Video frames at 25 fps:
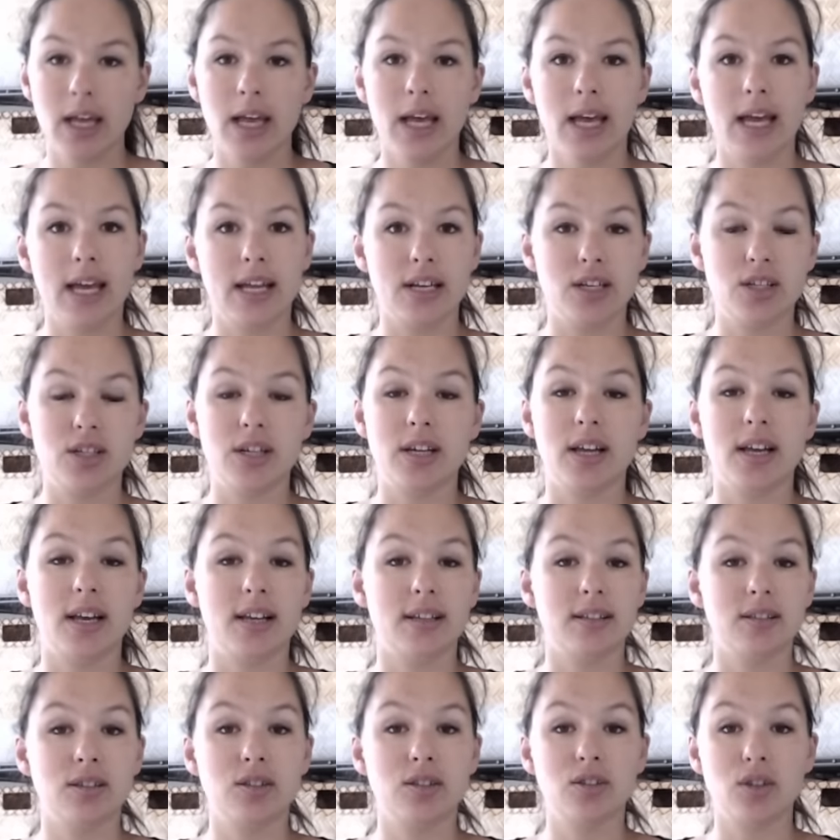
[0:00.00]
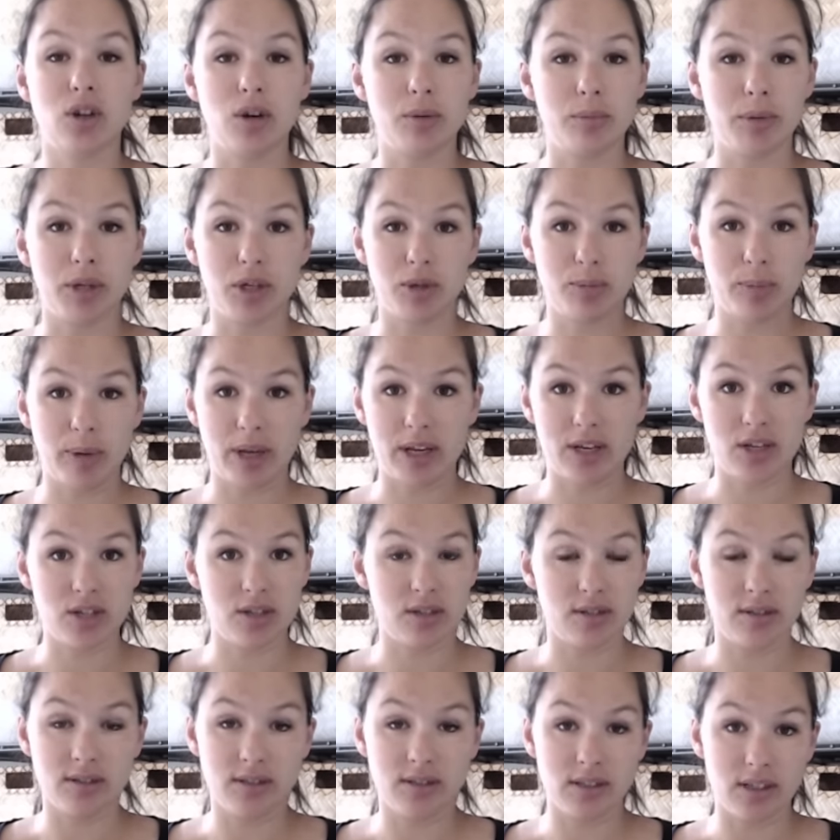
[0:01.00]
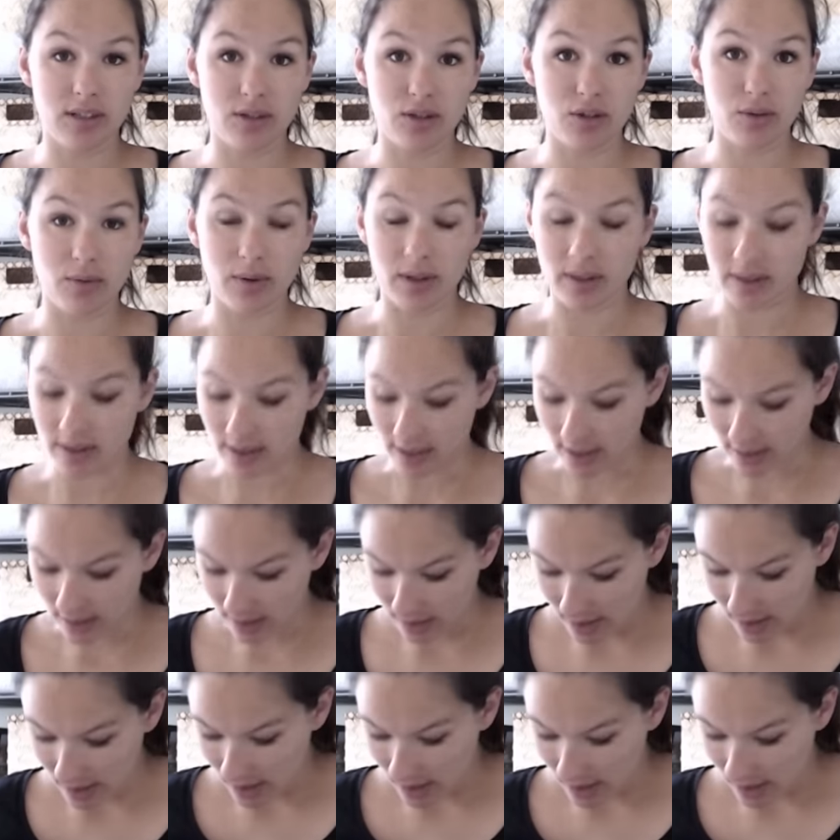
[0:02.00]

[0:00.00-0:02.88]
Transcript: And she has so much patience in doing that.